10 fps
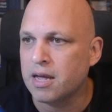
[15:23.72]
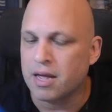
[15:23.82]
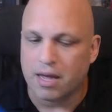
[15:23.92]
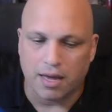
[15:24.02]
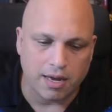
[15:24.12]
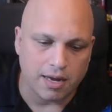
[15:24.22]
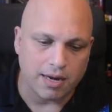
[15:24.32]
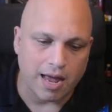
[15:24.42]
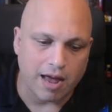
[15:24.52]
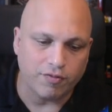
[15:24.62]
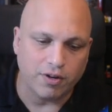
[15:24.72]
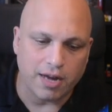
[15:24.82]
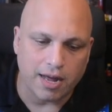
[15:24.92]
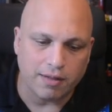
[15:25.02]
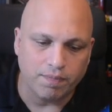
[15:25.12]
And after
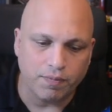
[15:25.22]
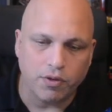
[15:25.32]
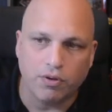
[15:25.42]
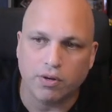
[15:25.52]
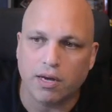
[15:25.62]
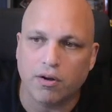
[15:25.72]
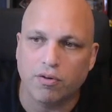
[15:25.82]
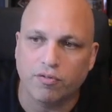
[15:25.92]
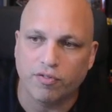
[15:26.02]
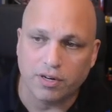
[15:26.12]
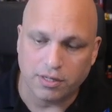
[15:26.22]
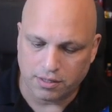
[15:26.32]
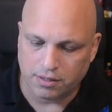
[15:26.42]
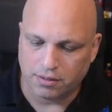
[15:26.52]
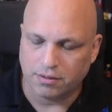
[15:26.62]
that, you can
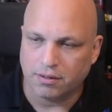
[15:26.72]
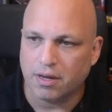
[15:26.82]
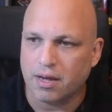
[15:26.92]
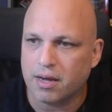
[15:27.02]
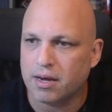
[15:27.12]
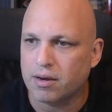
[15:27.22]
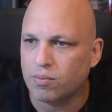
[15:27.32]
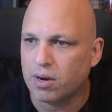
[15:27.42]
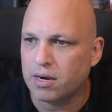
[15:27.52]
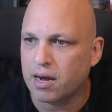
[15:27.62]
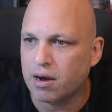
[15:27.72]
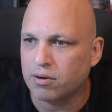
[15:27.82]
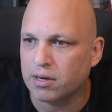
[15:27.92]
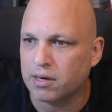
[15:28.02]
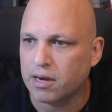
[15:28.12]
convert. And Wally, how
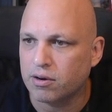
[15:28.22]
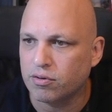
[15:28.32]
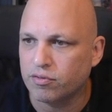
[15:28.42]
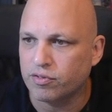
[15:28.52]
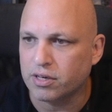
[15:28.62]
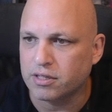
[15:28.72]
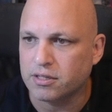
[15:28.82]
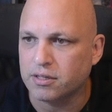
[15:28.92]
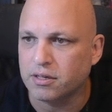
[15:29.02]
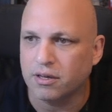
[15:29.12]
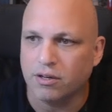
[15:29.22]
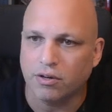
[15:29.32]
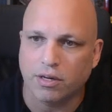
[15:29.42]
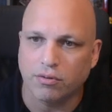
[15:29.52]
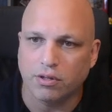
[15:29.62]
can I convert? You
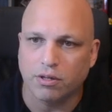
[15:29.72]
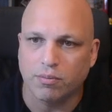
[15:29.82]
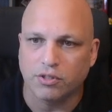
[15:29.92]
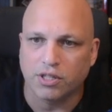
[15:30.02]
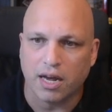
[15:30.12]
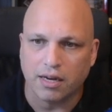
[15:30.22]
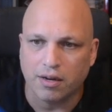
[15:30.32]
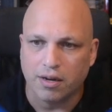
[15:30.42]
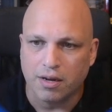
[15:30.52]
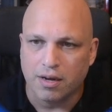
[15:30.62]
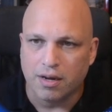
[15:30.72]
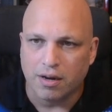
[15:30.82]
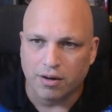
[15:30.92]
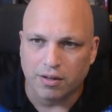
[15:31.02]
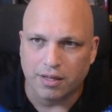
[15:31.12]
can do a double check
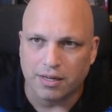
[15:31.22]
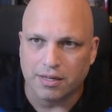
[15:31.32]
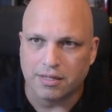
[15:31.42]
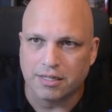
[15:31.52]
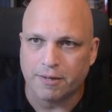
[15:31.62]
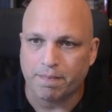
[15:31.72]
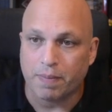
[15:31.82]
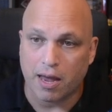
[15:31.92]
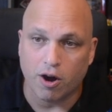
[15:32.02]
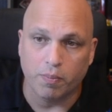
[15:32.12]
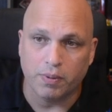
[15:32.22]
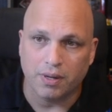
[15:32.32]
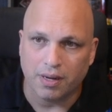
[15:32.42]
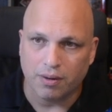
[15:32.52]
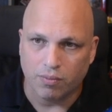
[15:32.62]
on this help
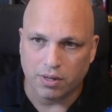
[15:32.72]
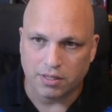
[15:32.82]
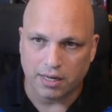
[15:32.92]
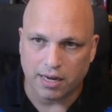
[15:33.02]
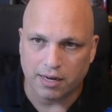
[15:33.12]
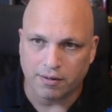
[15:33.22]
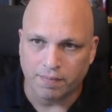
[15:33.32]
once again.